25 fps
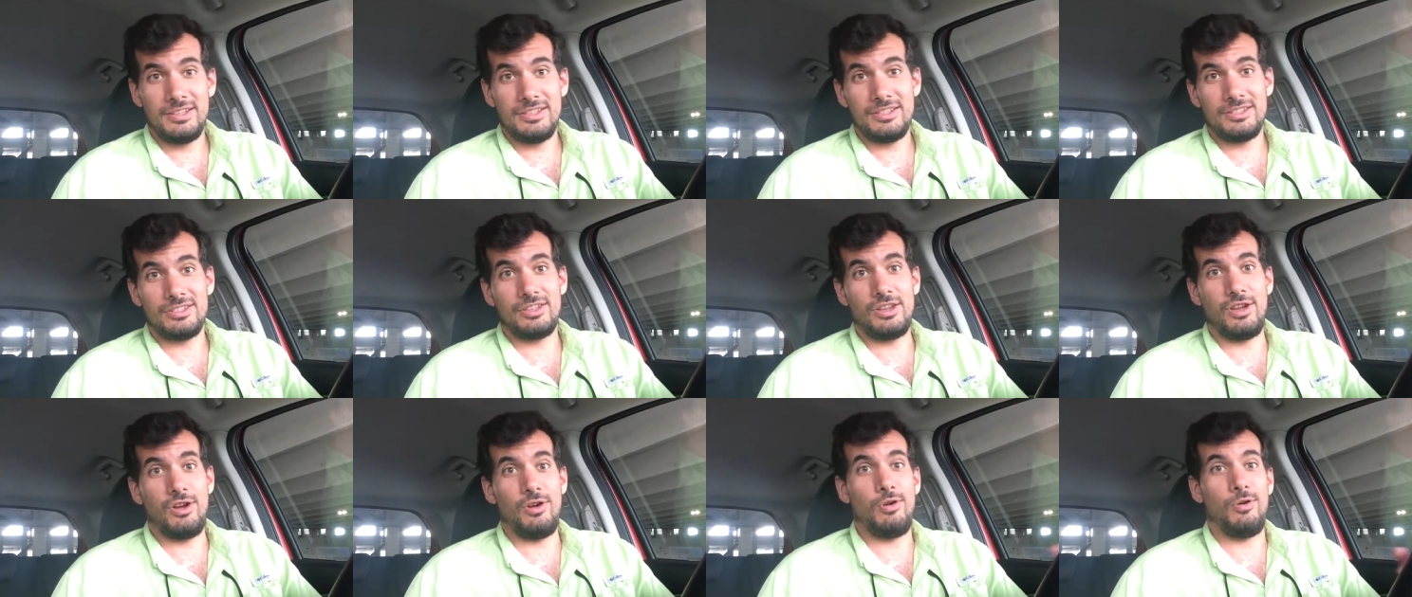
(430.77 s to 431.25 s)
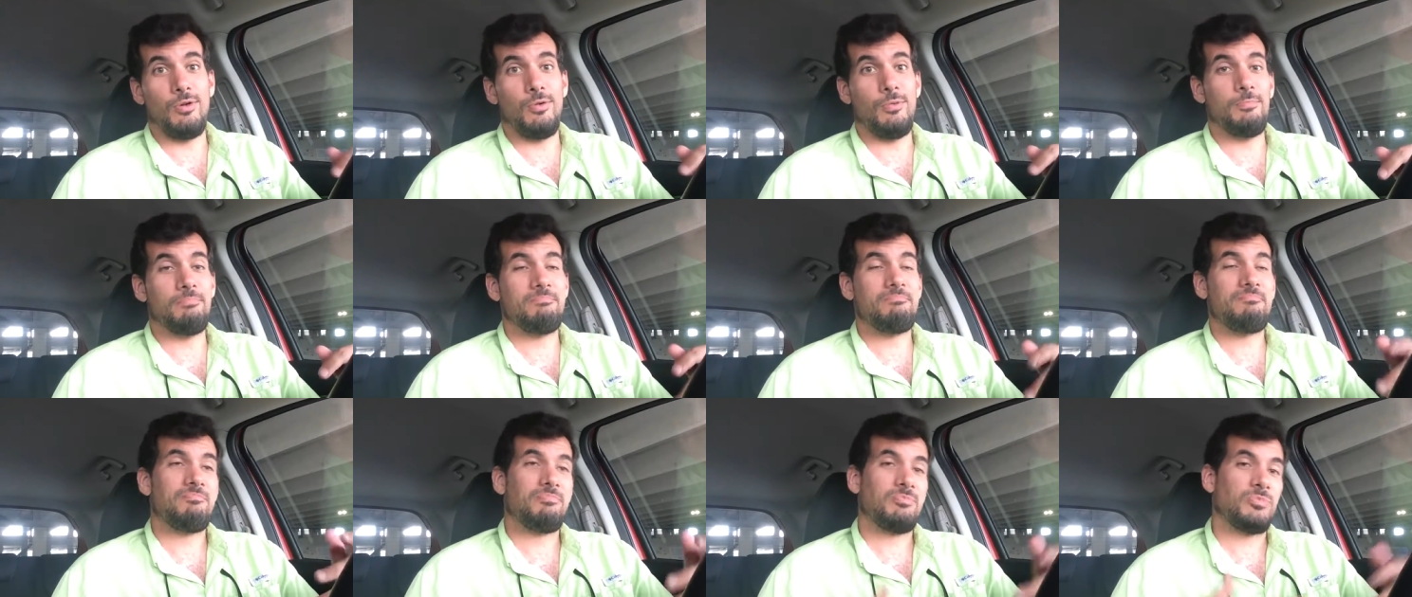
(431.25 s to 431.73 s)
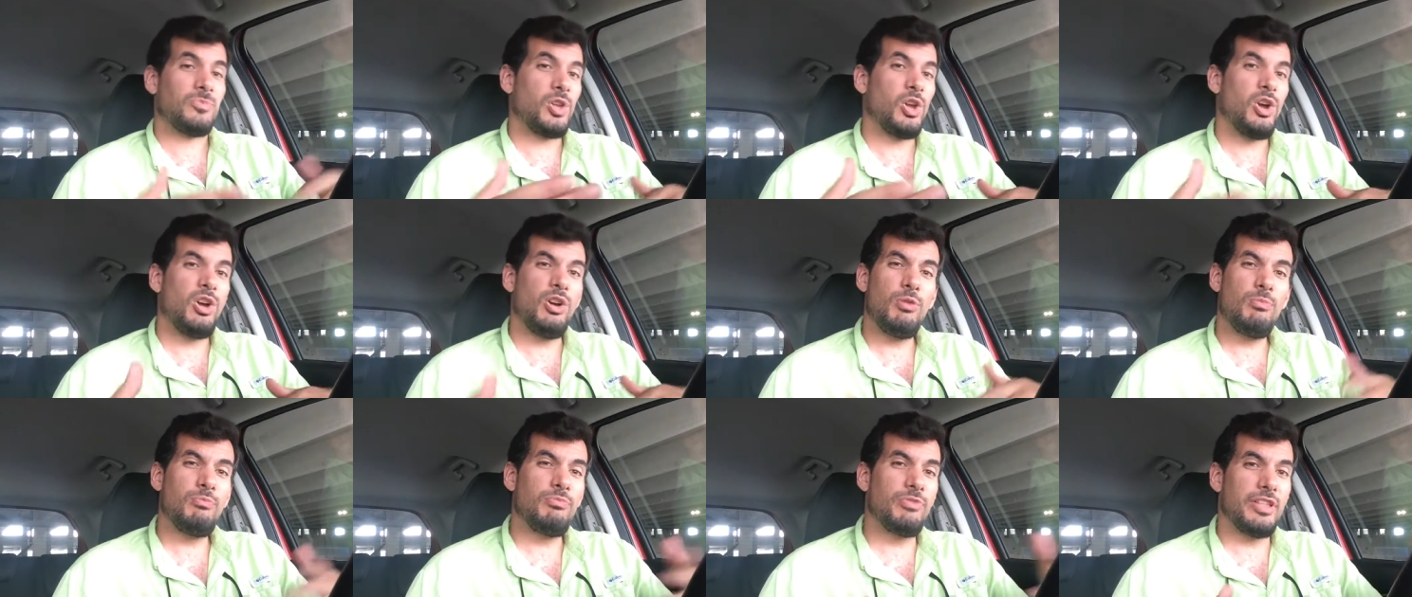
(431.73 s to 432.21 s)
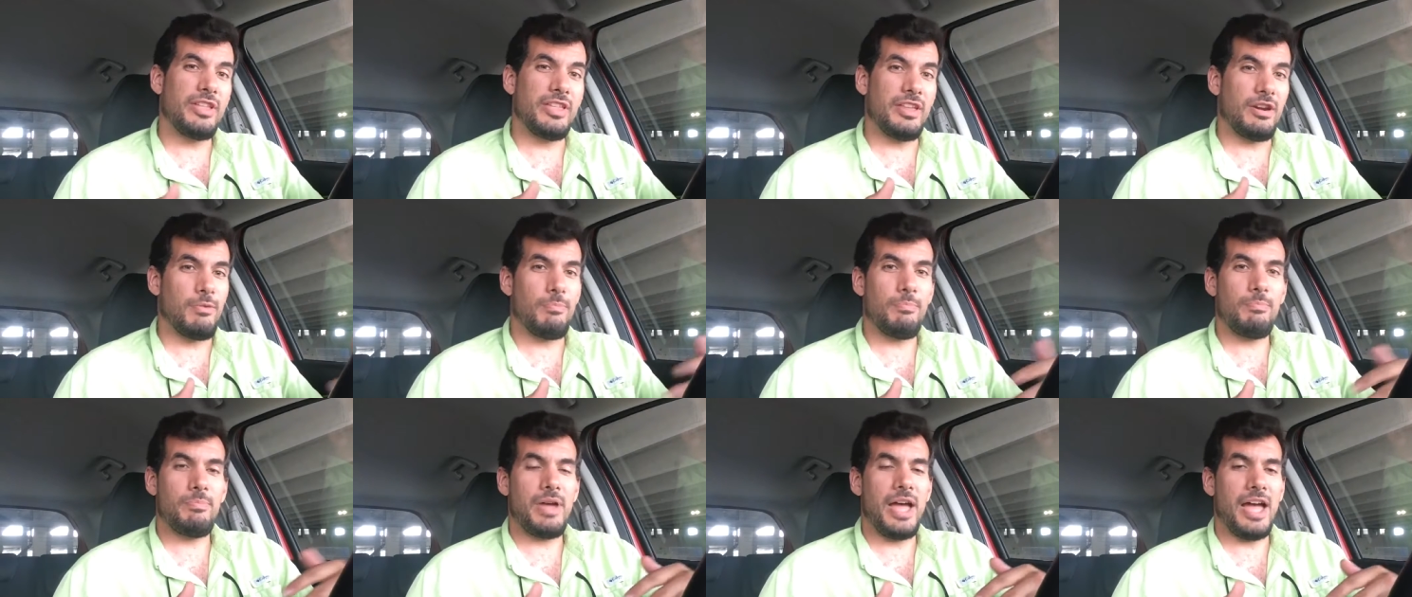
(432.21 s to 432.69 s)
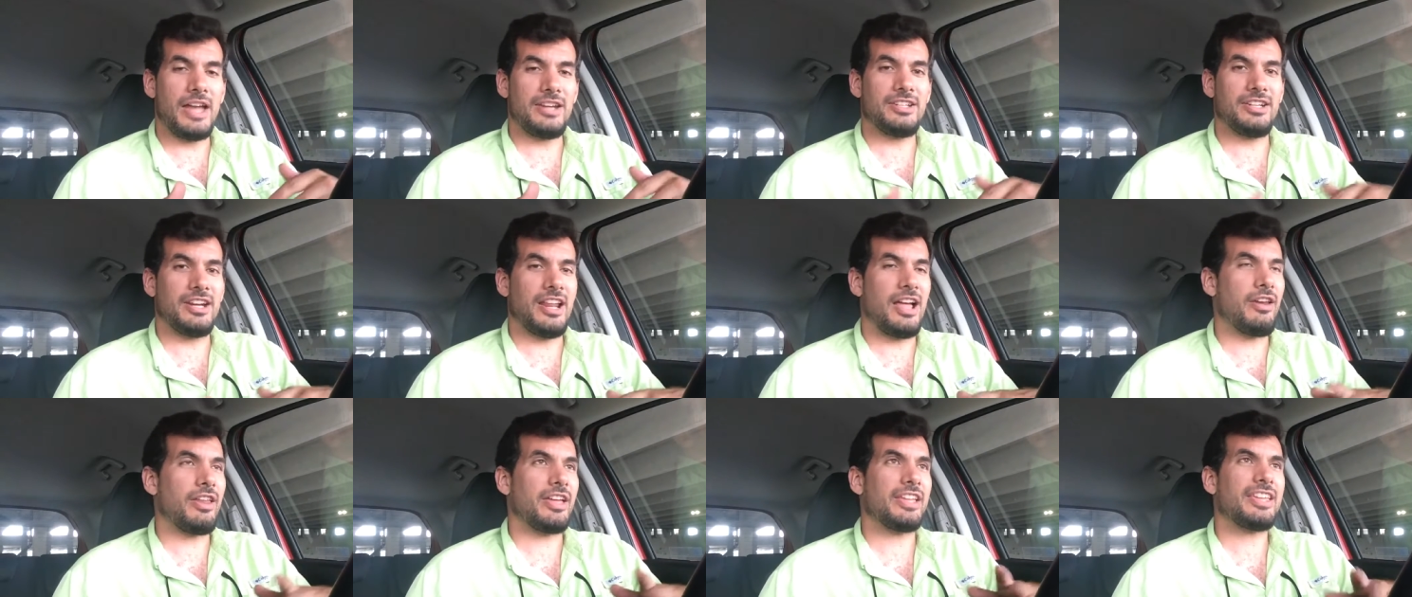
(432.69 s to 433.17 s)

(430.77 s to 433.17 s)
So hopefully they don't patch it out.